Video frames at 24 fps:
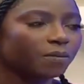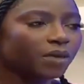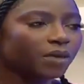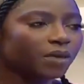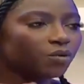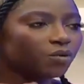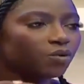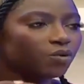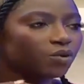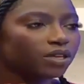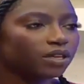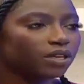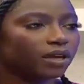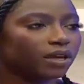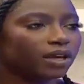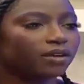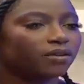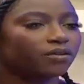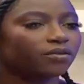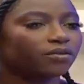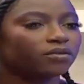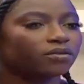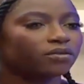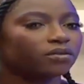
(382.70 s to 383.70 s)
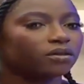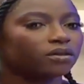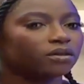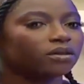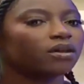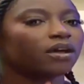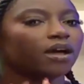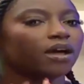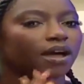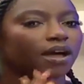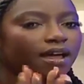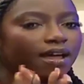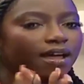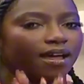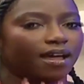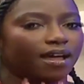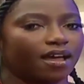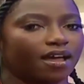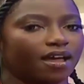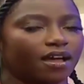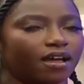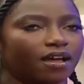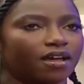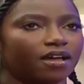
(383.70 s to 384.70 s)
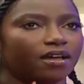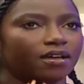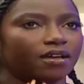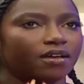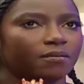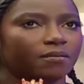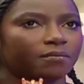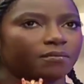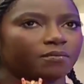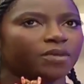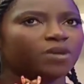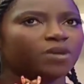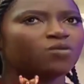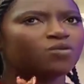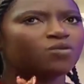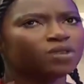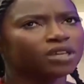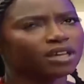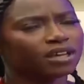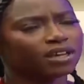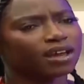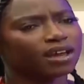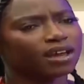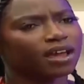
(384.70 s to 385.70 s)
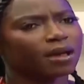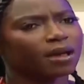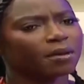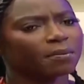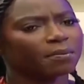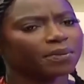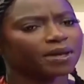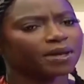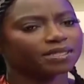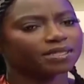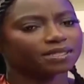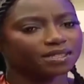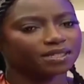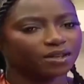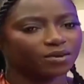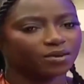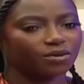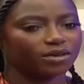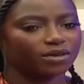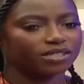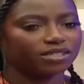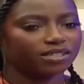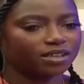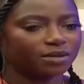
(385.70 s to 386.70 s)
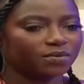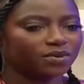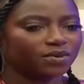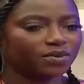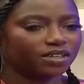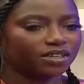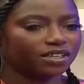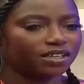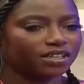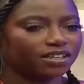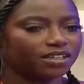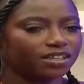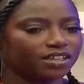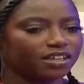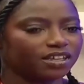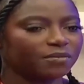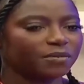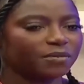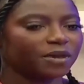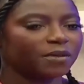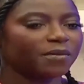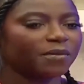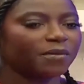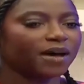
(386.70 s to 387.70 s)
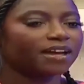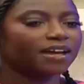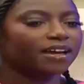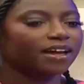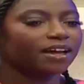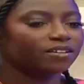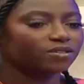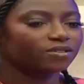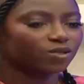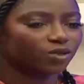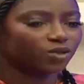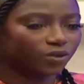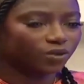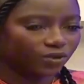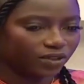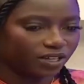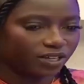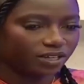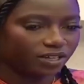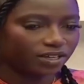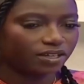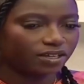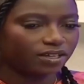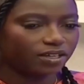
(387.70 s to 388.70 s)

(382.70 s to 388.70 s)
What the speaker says: Me hu ye no. Aha. Me hu ye na pastor we sabi. Ne be ma na sorry.